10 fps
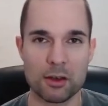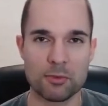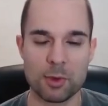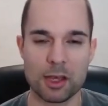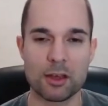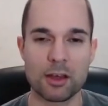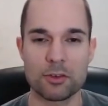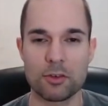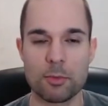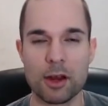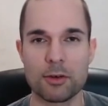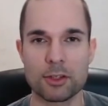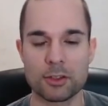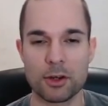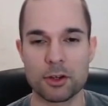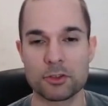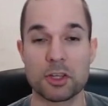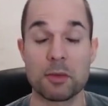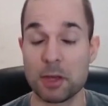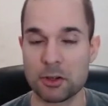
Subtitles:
out of your pirating targets or get